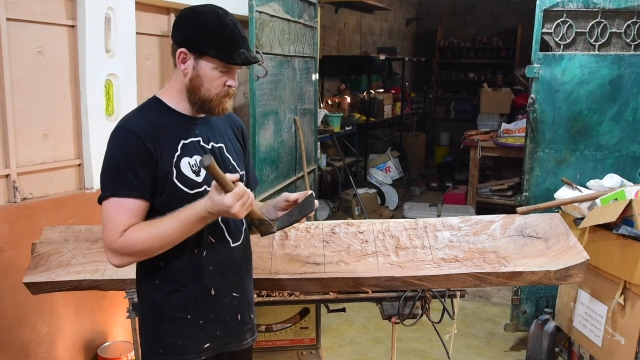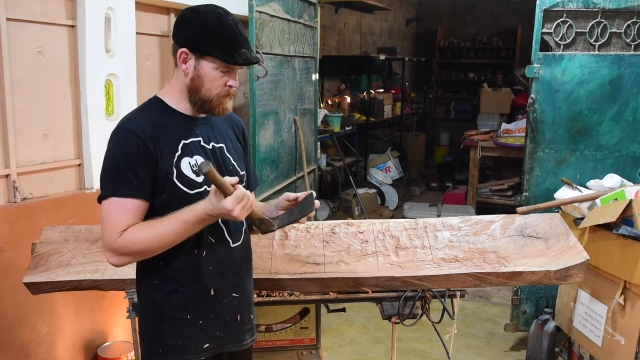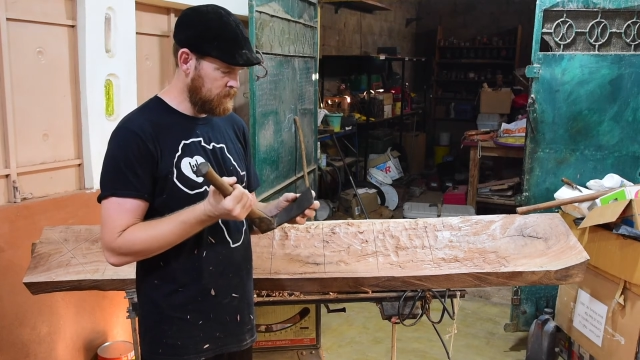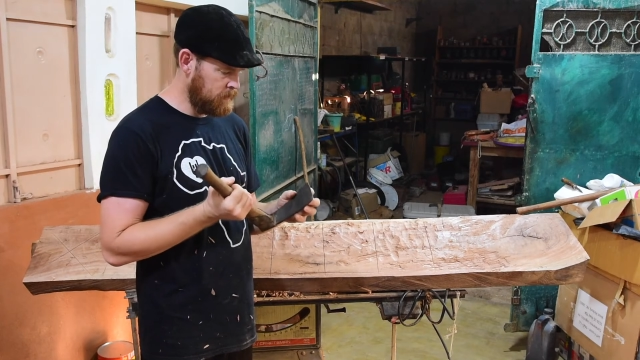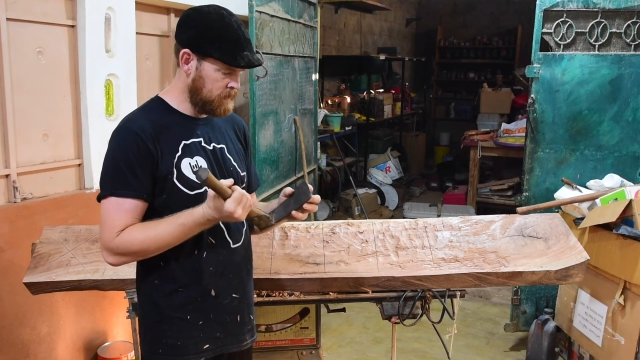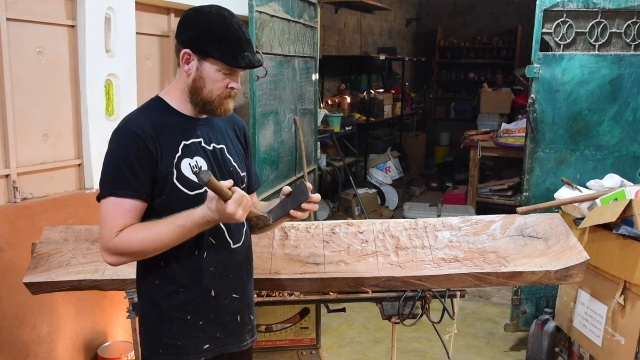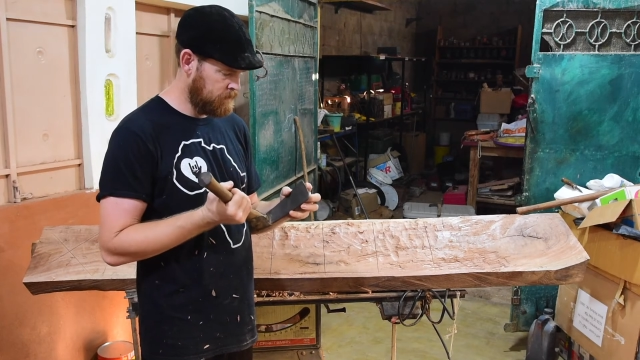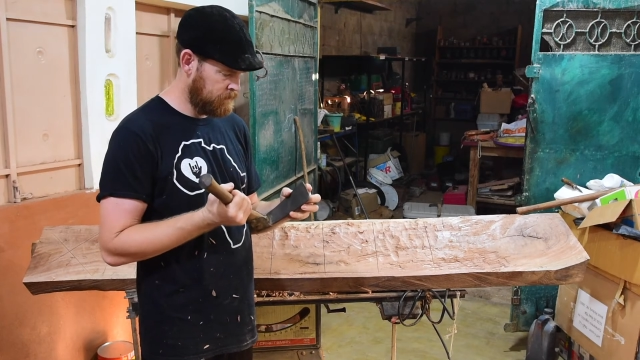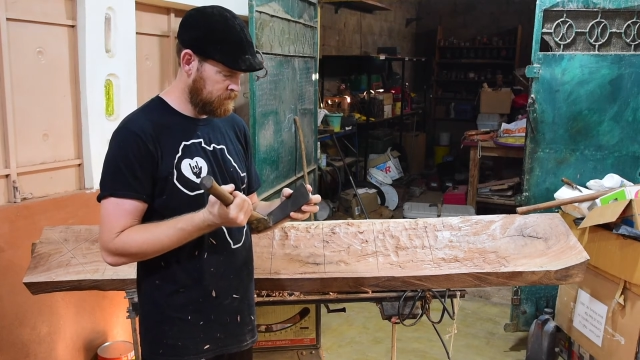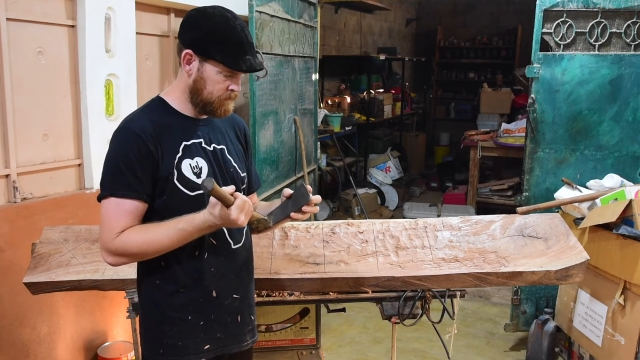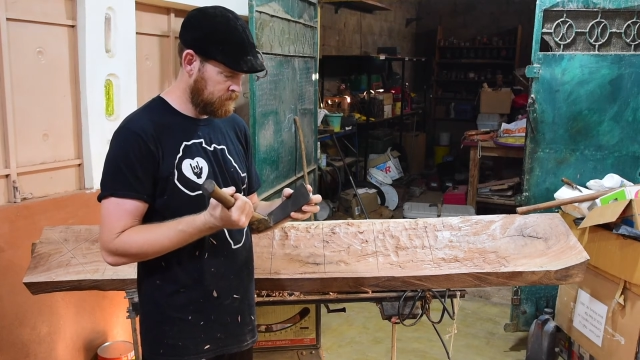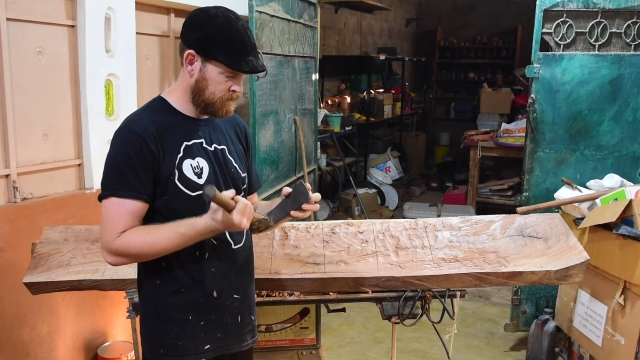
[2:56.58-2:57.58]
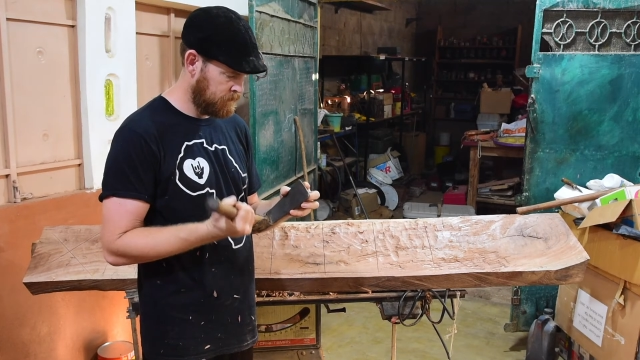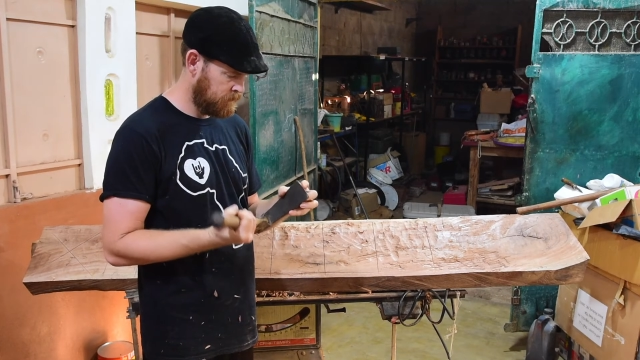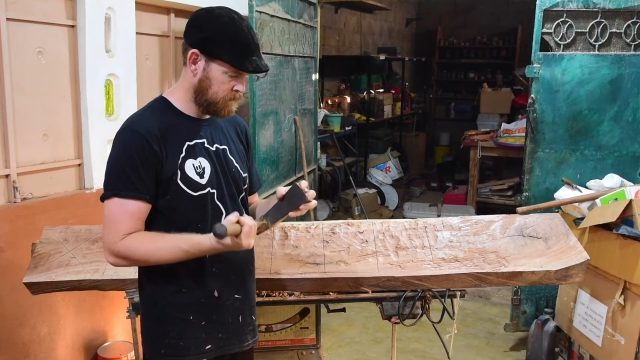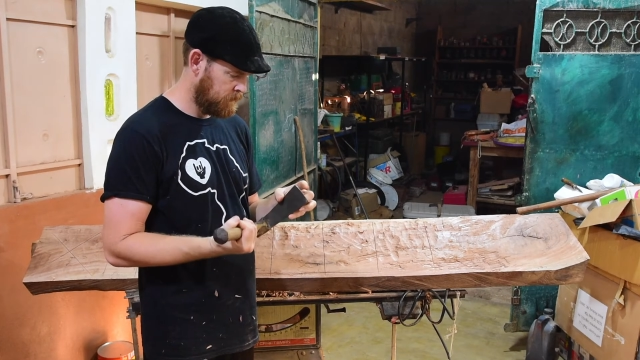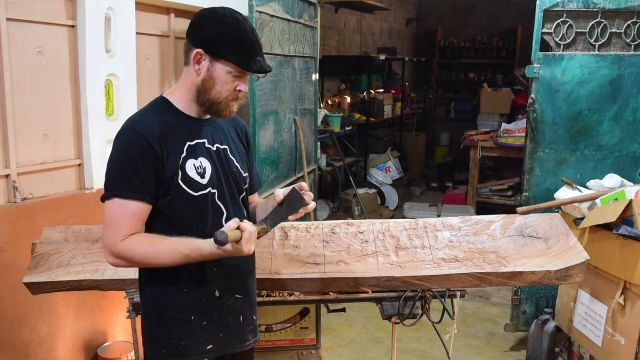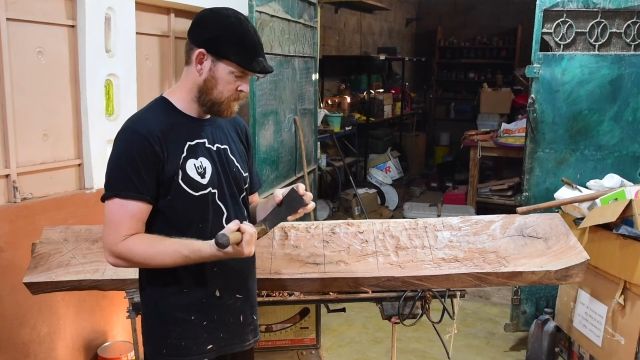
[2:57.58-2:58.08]
one,
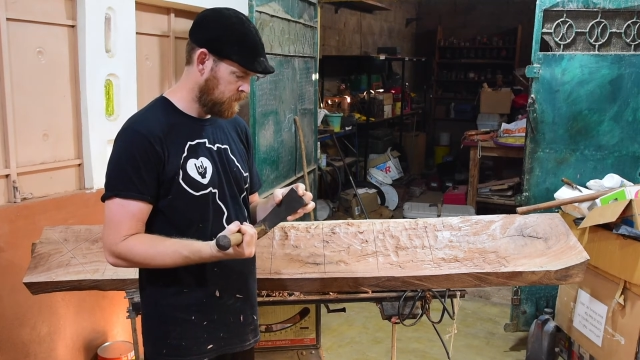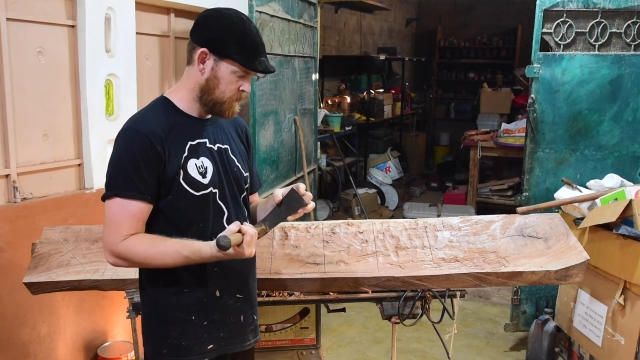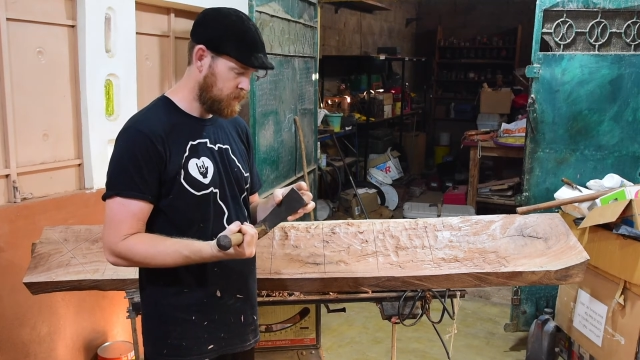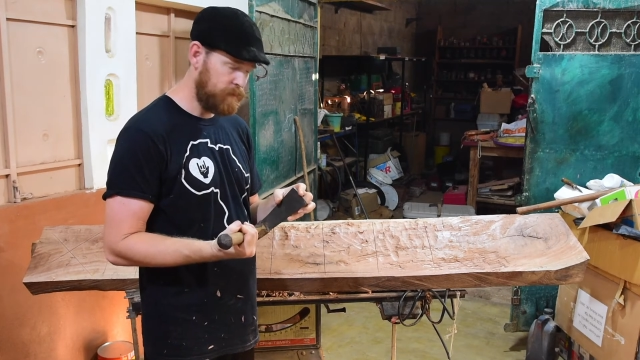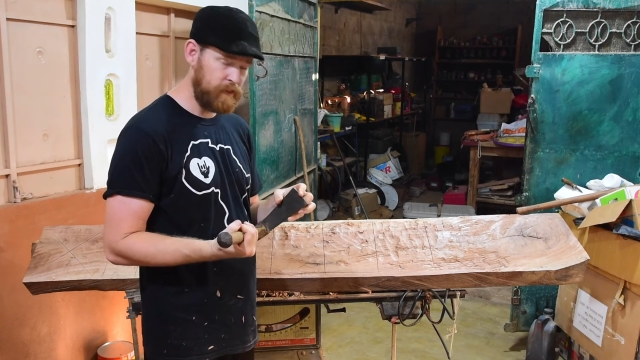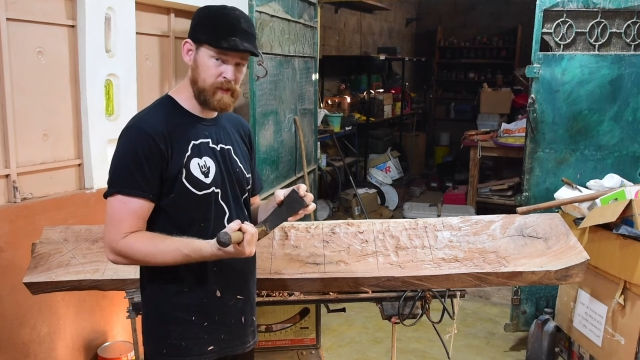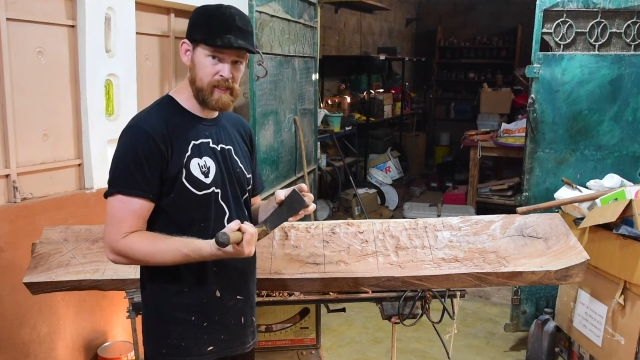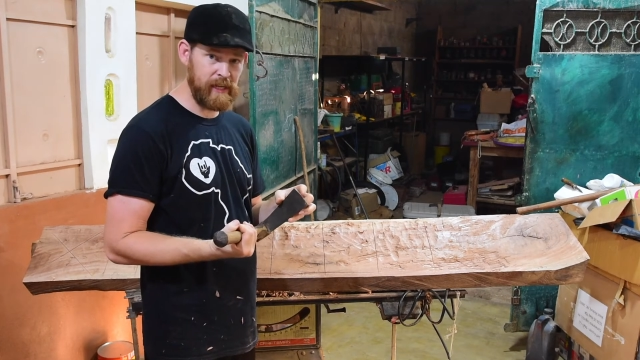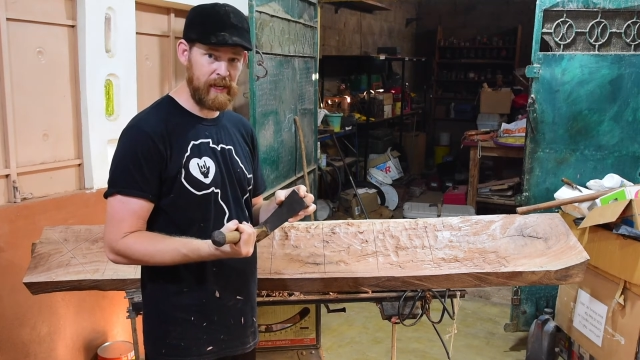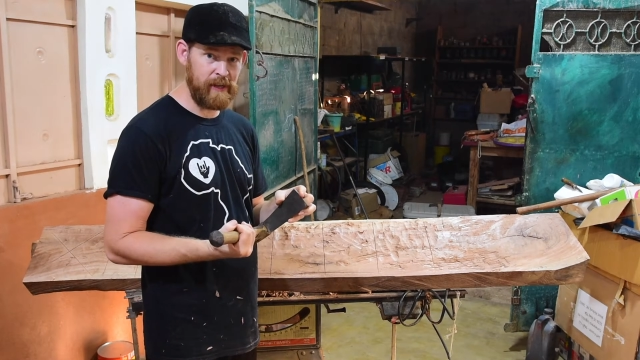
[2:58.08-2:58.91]
the first thing